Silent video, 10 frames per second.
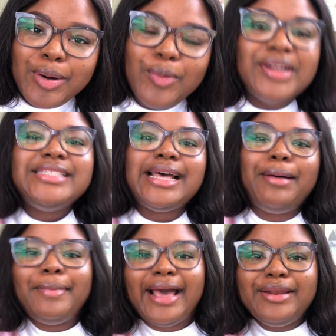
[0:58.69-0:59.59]
What
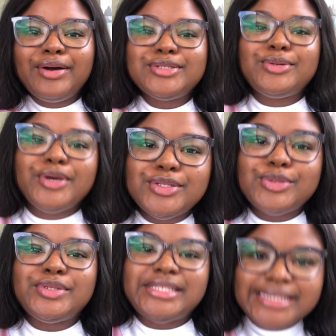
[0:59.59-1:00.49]
am I not going
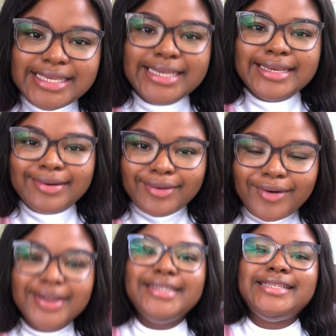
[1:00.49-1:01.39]
to see
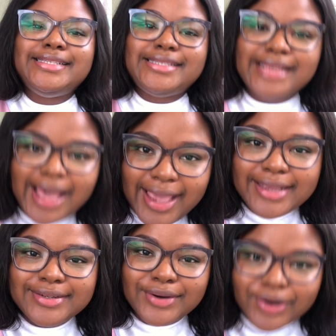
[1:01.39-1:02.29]
on this
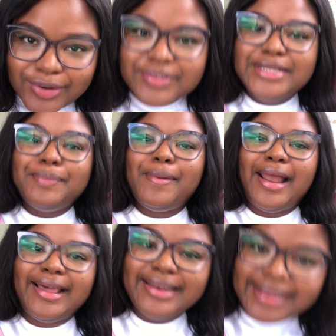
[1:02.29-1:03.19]
side of the
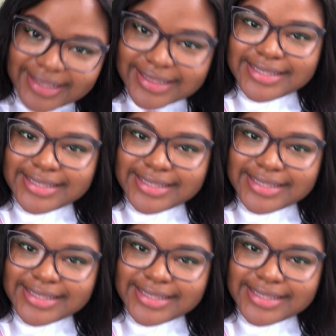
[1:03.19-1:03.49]
planet?